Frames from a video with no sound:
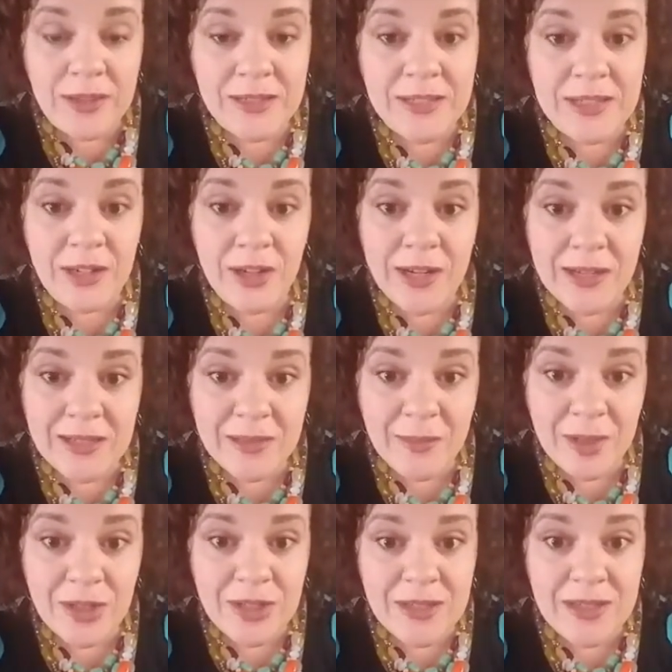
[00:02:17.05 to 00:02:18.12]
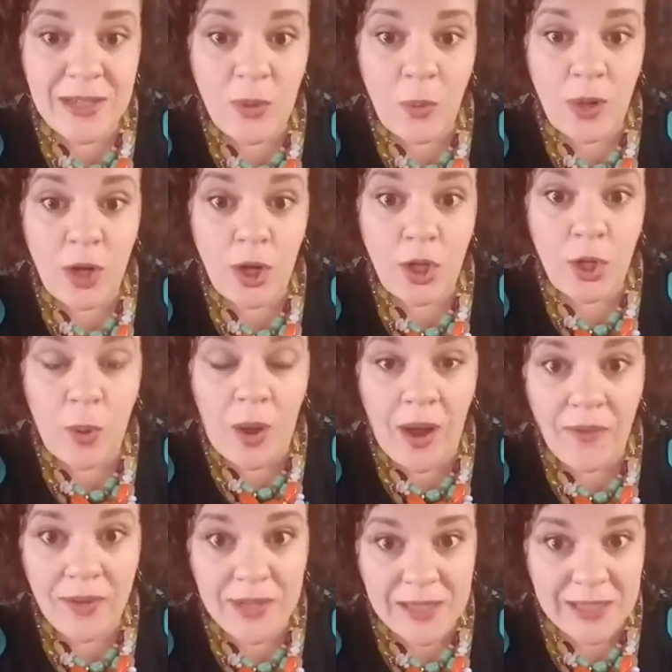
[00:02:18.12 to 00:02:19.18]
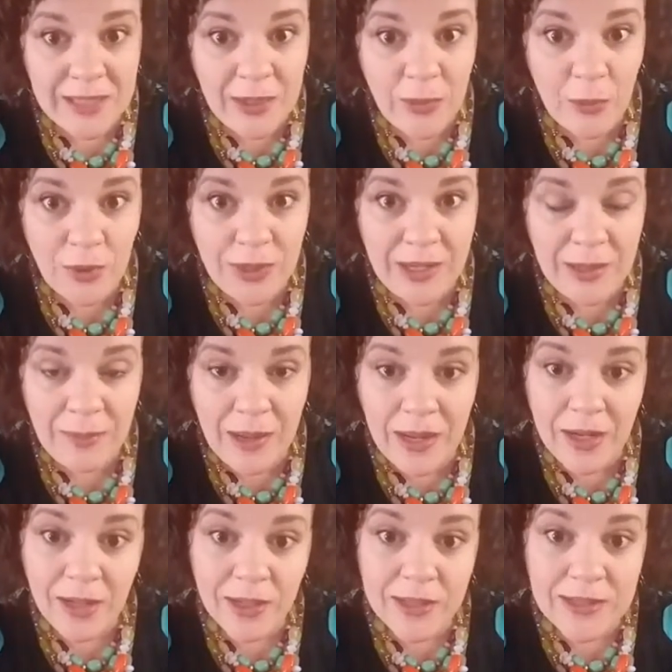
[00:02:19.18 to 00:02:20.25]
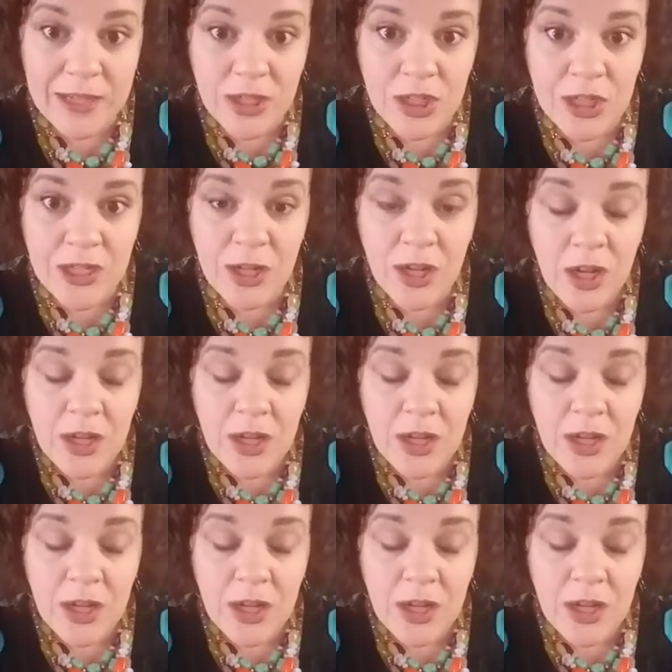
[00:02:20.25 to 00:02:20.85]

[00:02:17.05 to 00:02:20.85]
serious emergency where you obviously will need medical attention,